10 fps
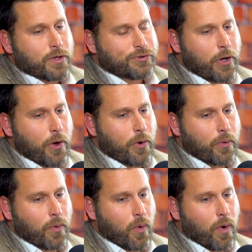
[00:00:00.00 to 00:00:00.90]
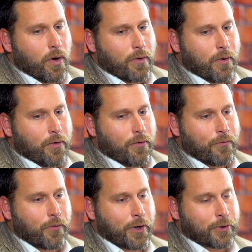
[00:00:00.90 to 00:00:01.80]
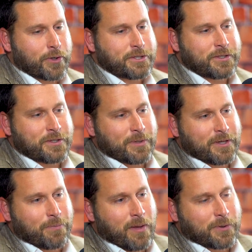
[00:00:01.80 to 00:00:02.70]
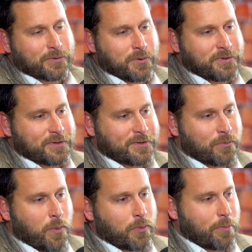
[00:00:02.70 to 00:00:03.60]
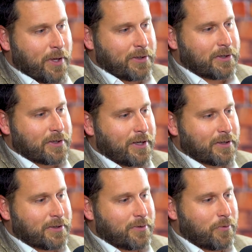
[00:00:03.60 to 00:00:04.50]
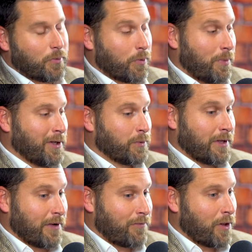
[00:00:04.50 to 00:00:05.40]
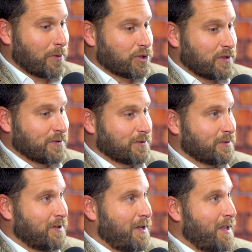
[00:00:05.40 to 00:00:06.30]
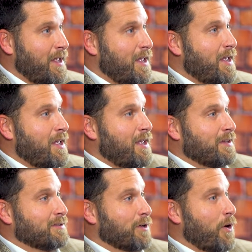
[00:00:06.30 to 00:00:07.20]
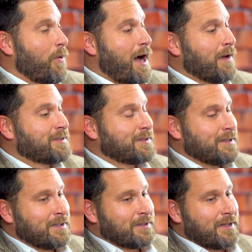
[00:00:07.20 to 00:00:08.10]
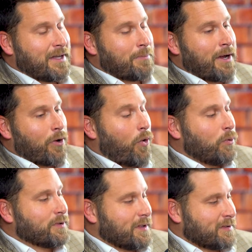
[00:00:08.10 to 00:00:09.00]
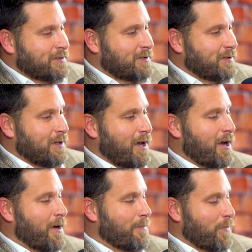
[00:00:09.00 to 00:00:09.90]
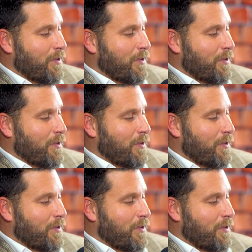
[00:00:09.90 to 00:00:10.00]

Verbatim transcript: So for a Christian to be in the public school system, what would rebellion look like? Well, rebellion would look like following Jesus. So I've seen in my oldest, I